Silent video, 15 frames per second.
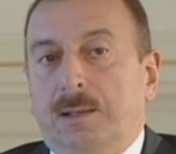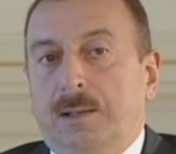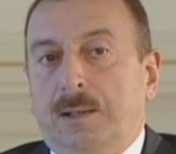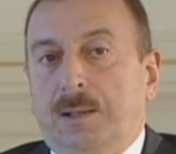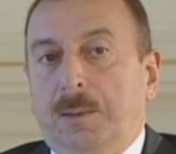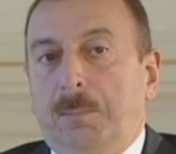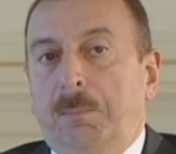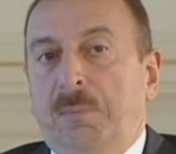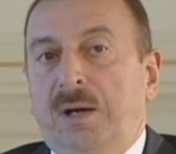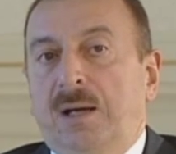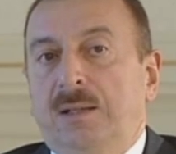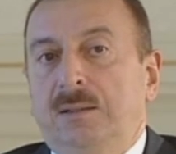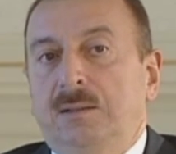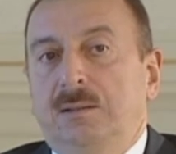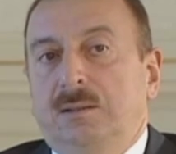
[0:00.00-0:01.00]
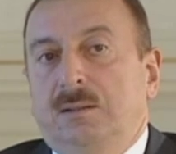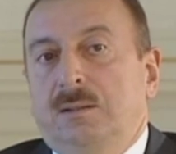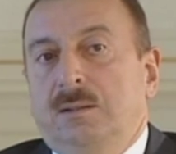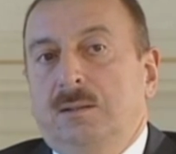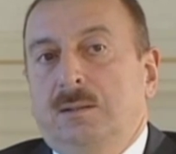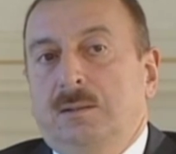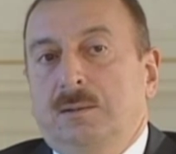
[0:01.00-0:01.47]
But
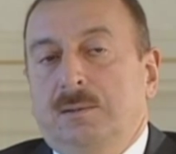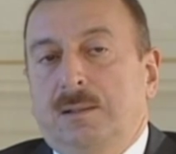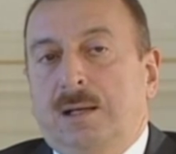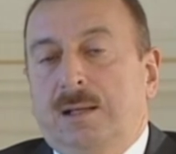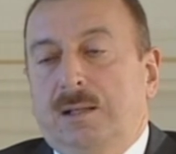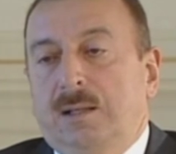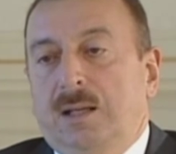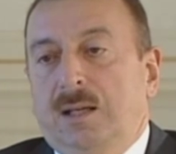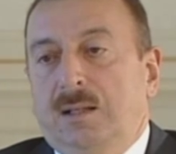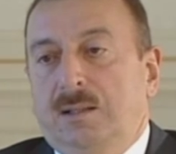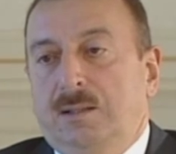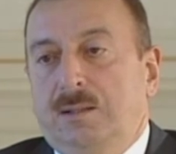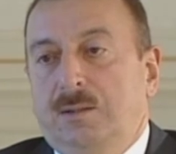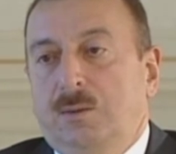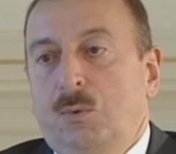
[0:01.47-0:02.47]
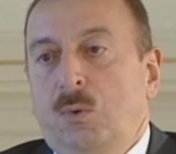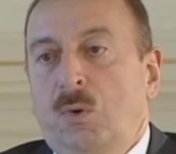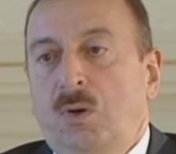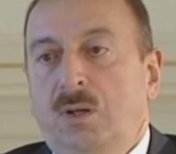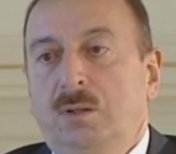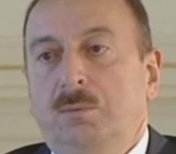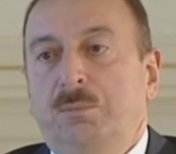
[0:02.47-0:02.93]
unlike
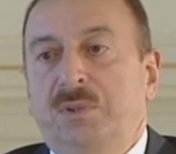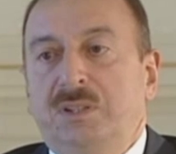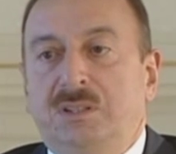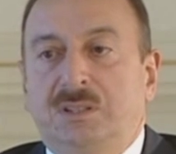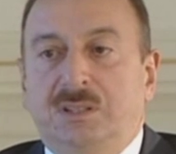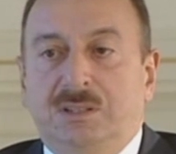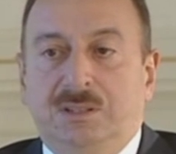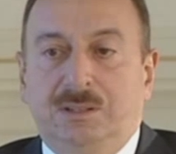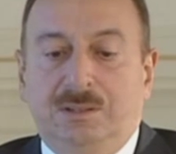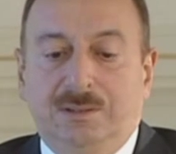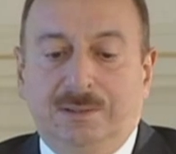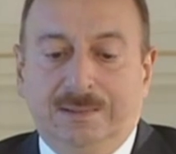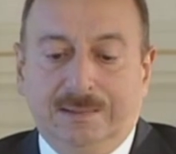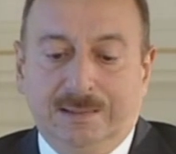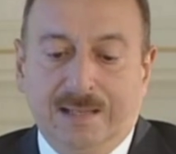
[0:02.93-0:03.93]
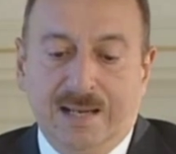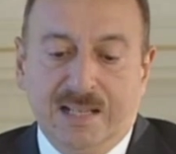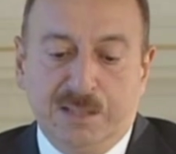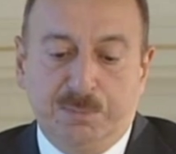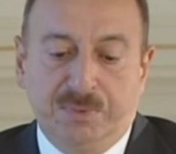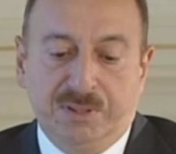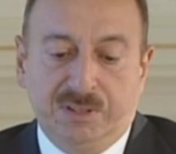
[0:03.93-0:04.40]
oil business, in
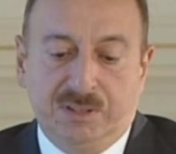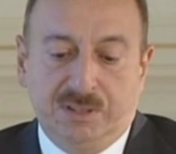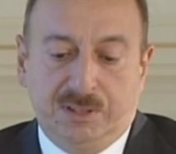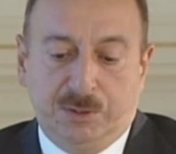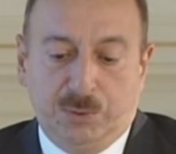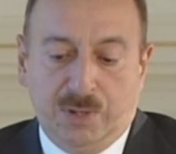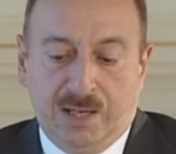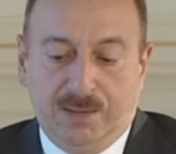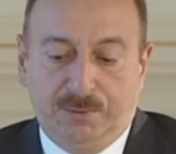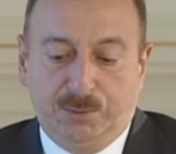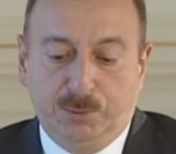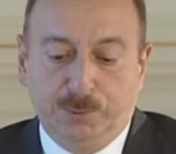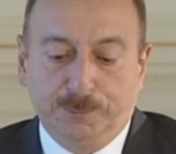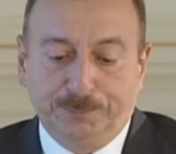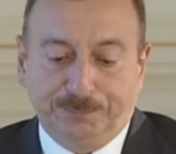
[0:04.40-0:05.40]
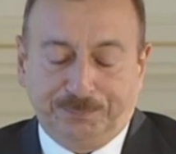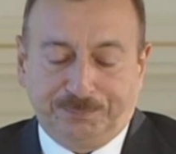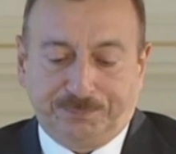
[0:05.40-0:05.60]
gas business, you have to